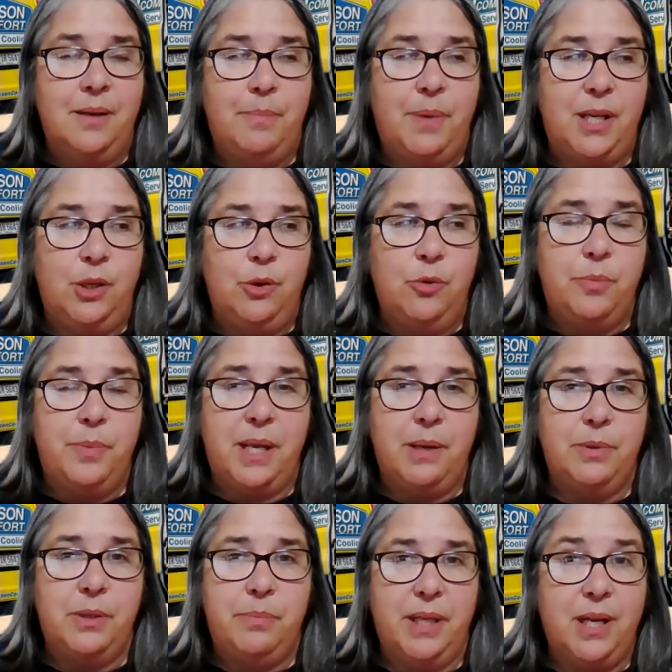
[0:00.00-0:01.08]
But you will be
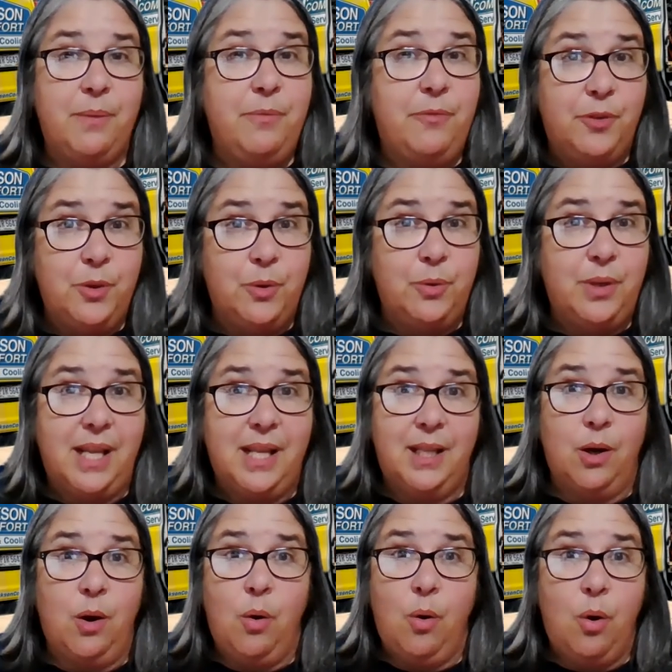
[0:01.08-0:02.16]
able to pick up food and
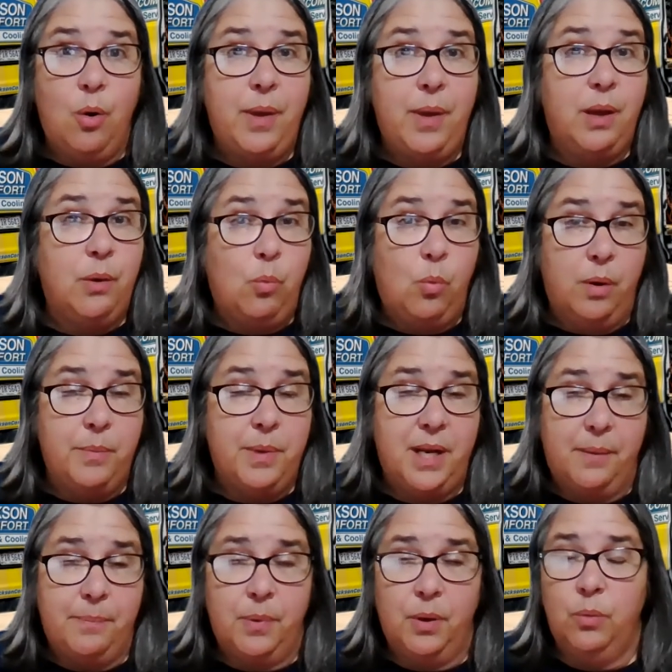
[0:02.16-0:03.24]
then go home and warm it
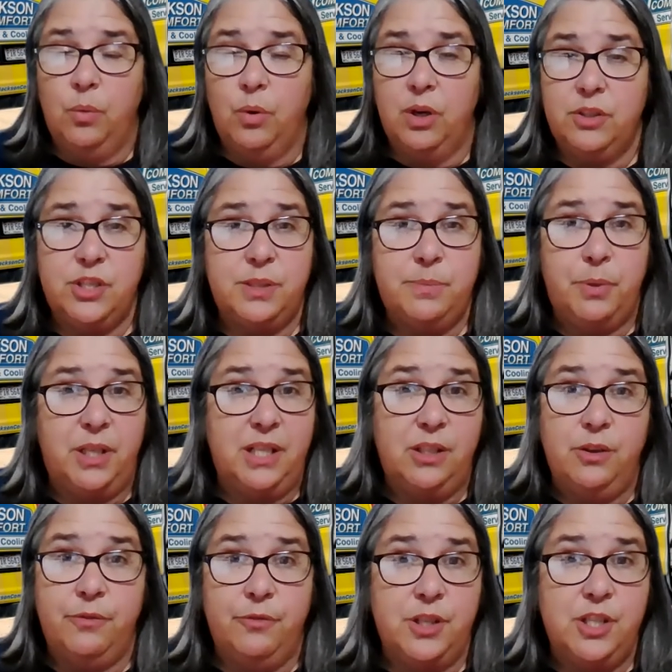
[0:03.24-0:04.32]
up, or just put it in
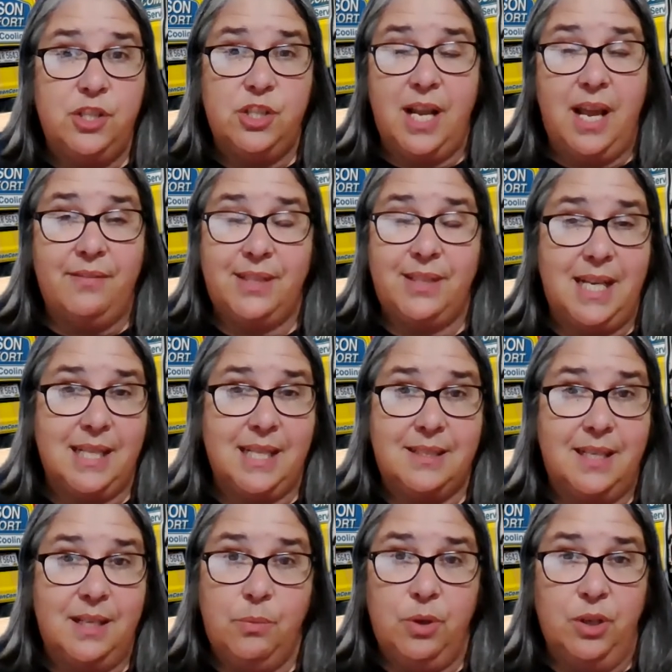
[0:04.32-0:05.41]
your fridge and have it the next
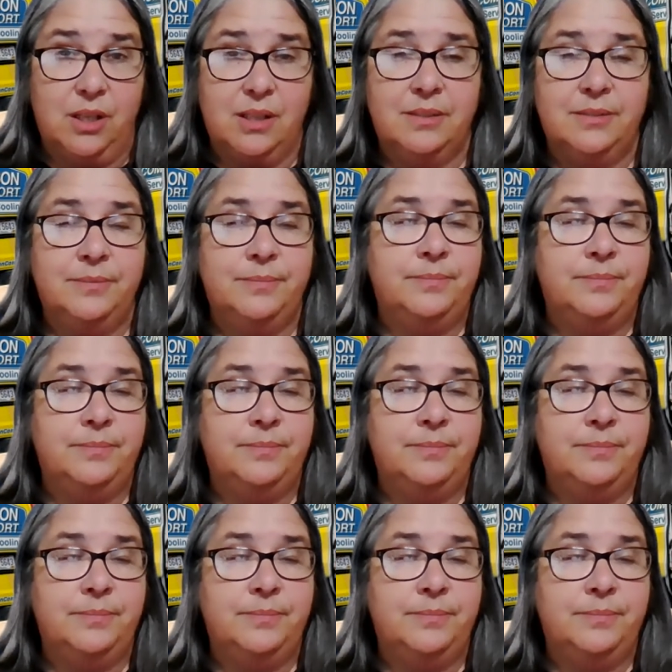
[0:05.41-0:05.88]
day at work.